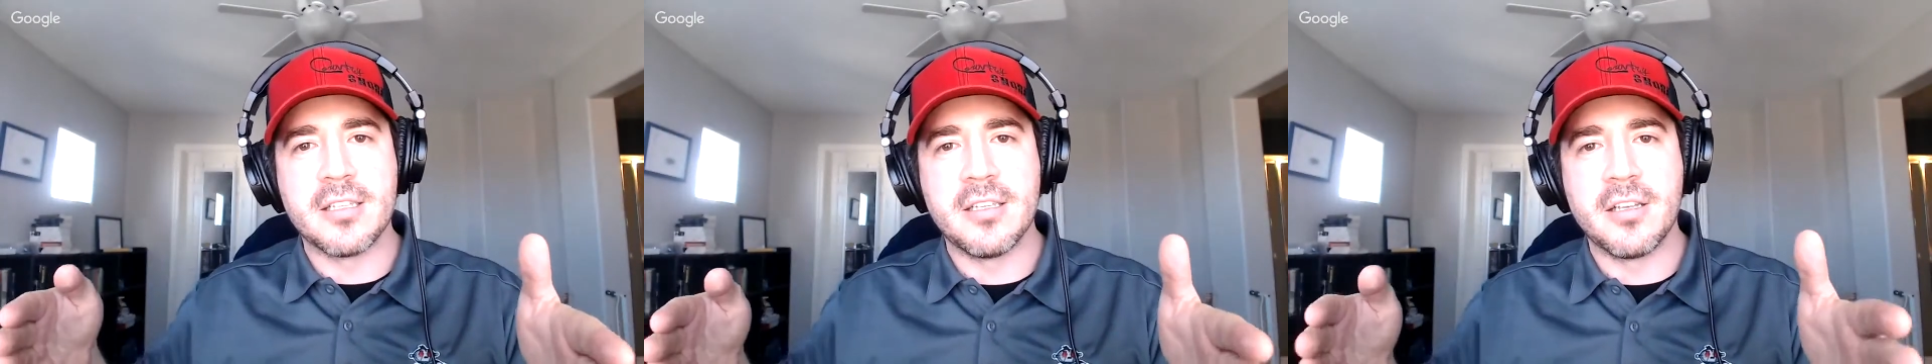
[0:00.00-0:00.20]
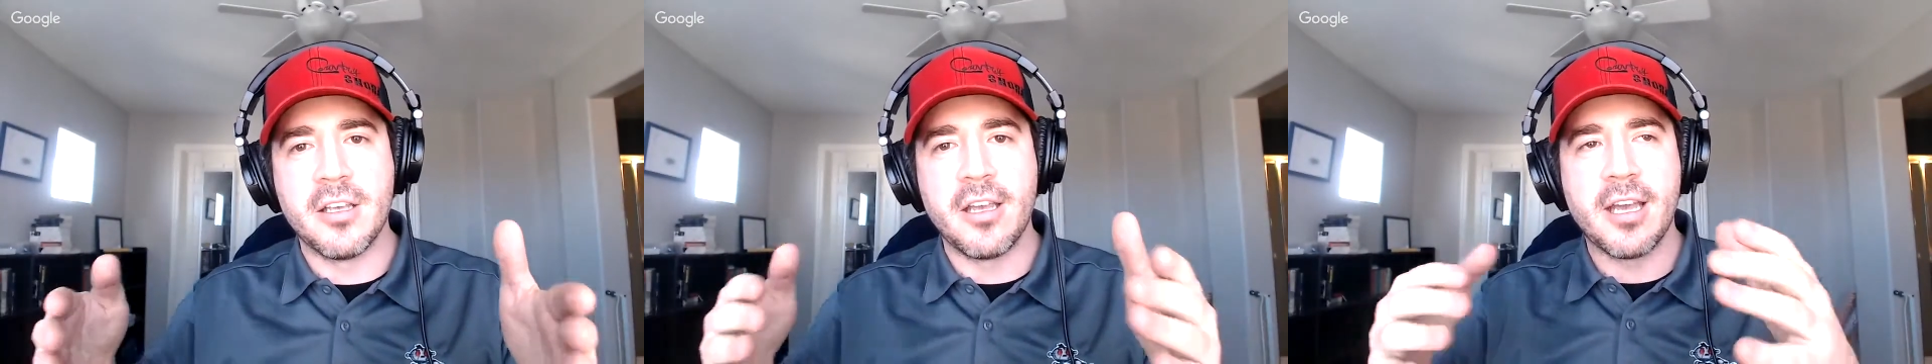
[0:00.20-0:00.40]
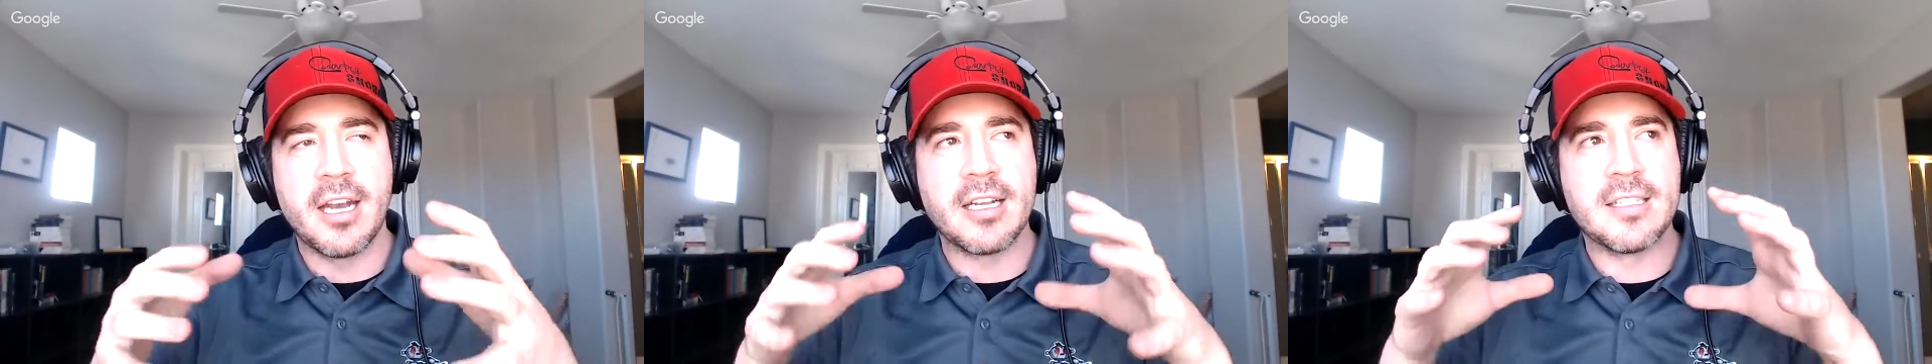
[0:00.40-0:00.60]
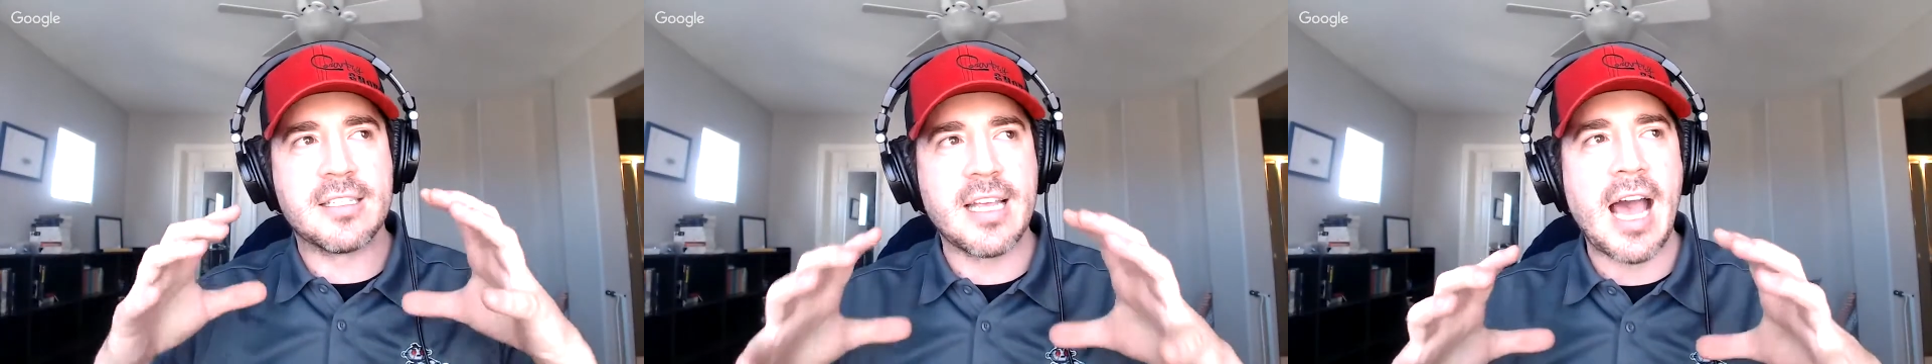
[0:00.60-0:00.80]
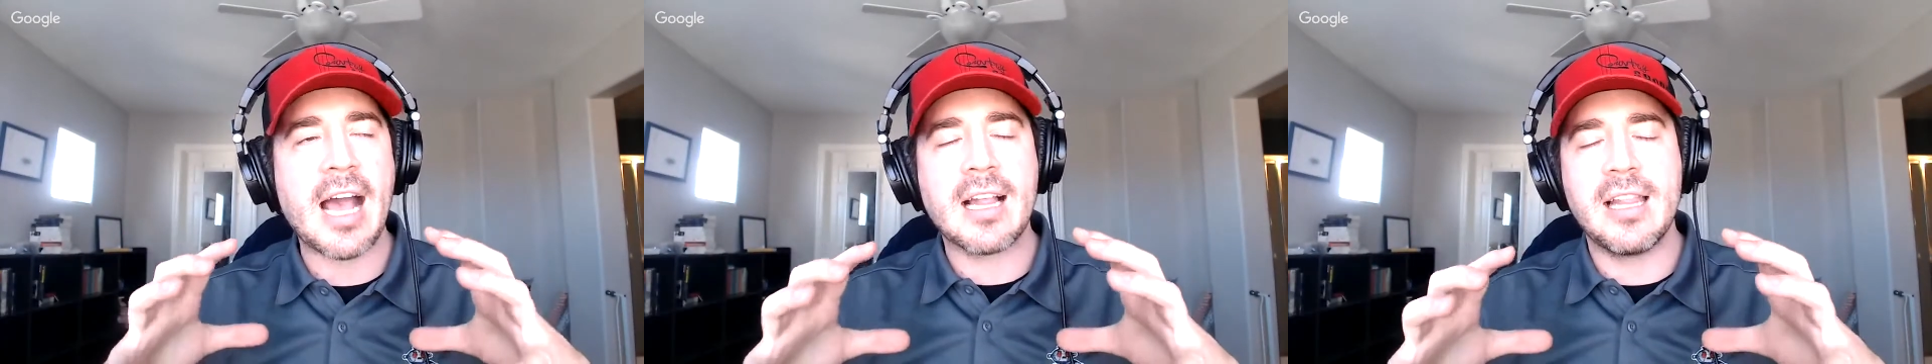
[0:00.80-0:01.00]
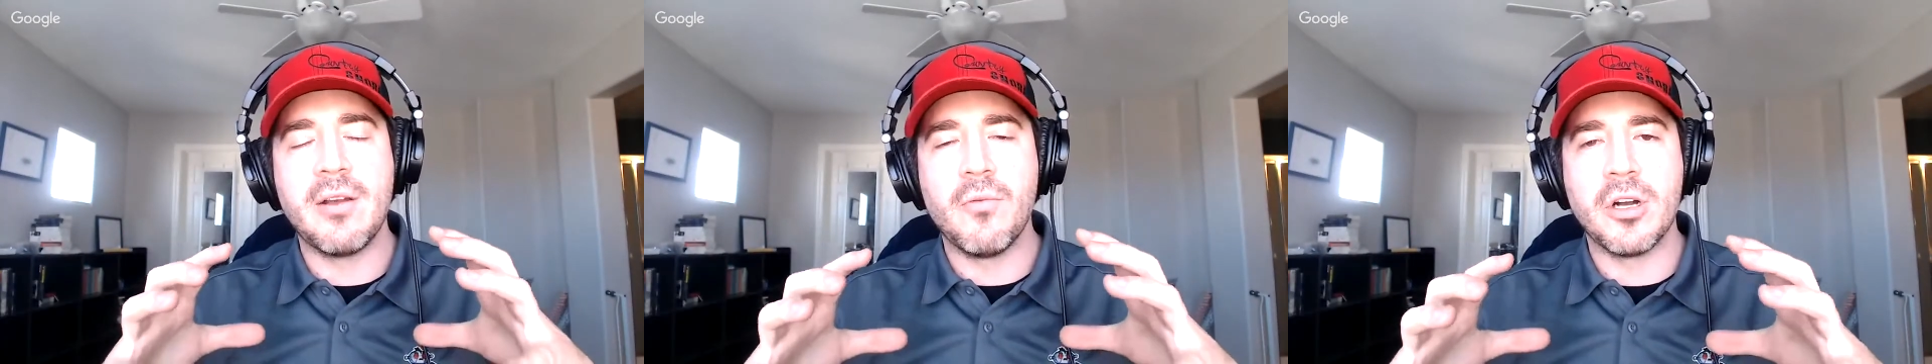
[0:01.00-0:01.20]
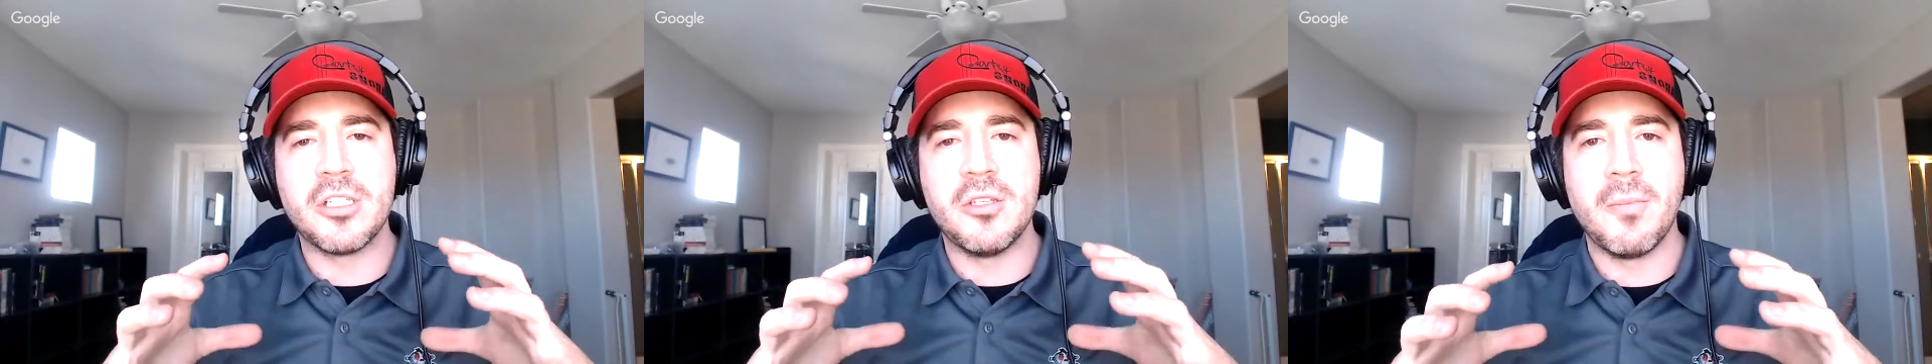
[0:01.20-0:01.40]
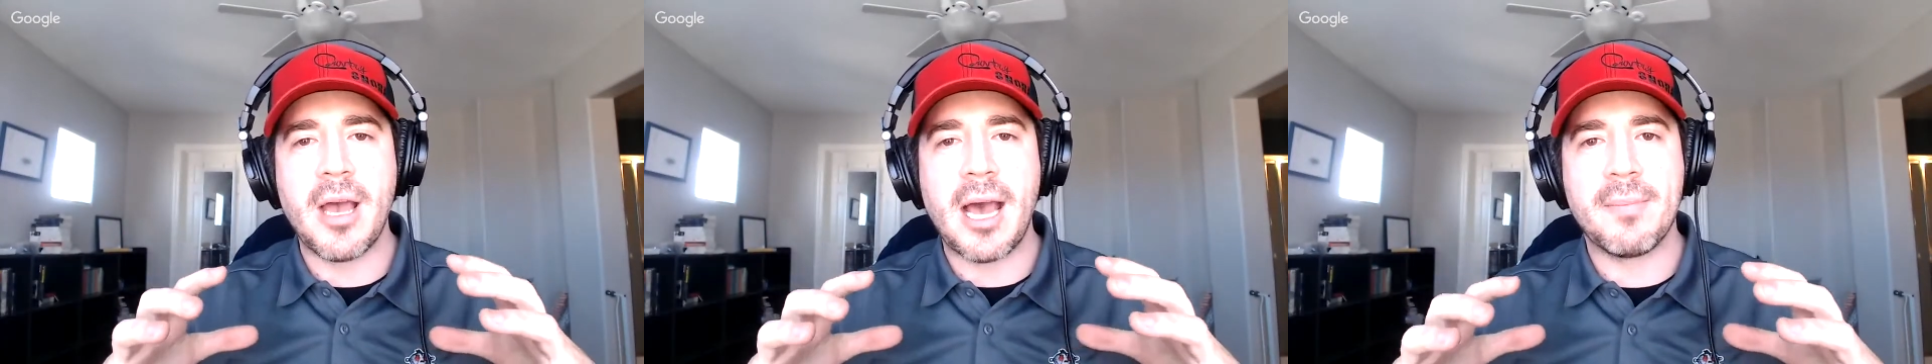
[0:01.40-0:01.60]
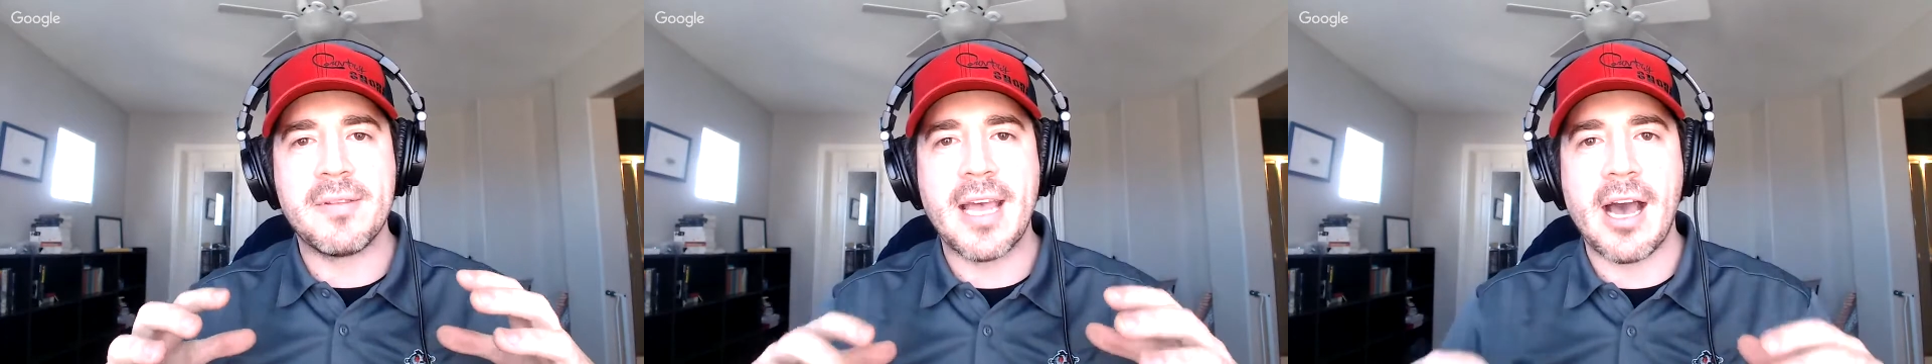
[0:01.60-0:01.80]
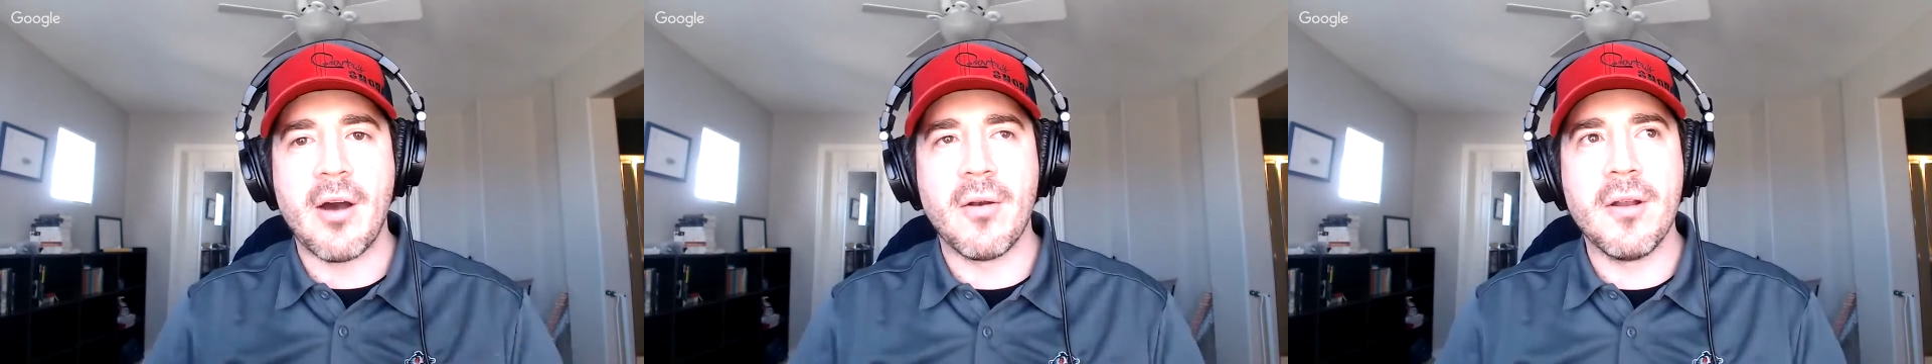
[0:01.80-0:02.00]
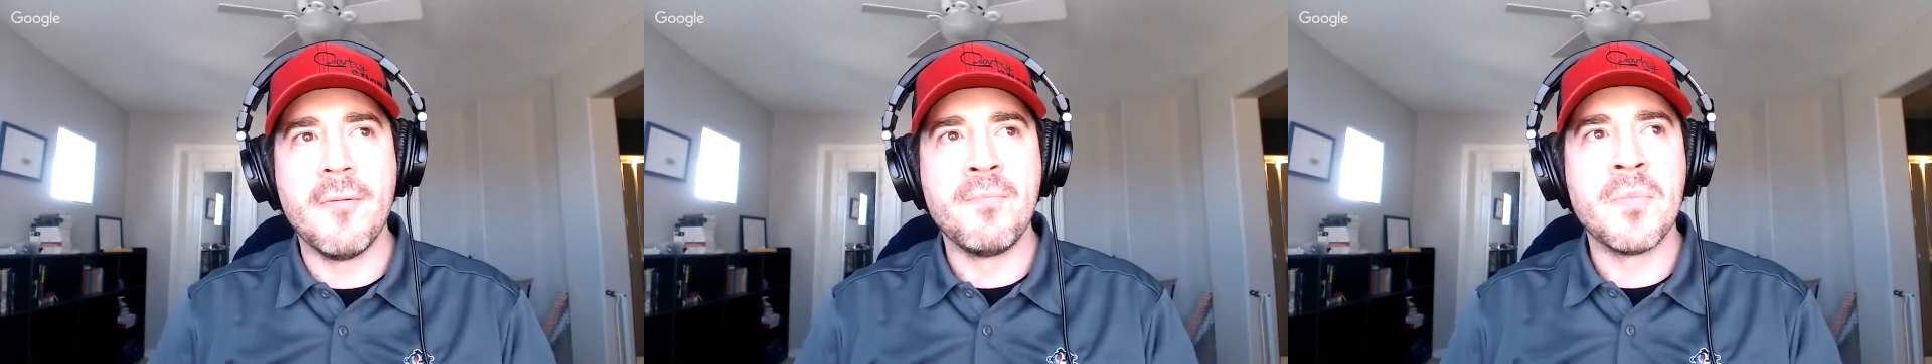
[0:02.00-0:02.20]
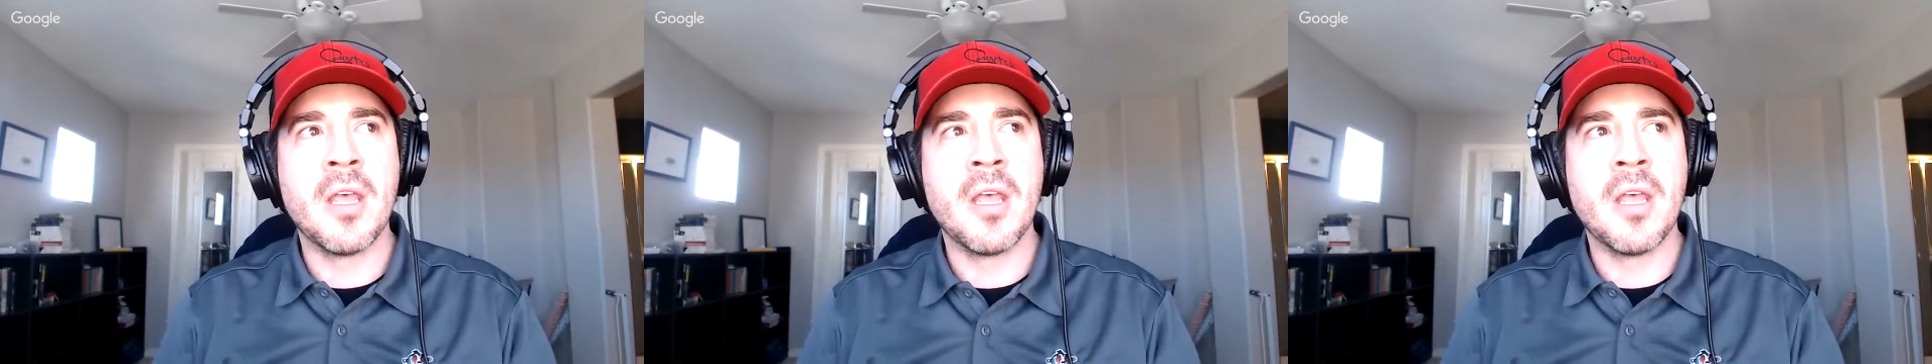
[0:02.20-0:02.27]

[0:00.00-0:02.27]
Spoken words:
until you get exactly what you mapped out.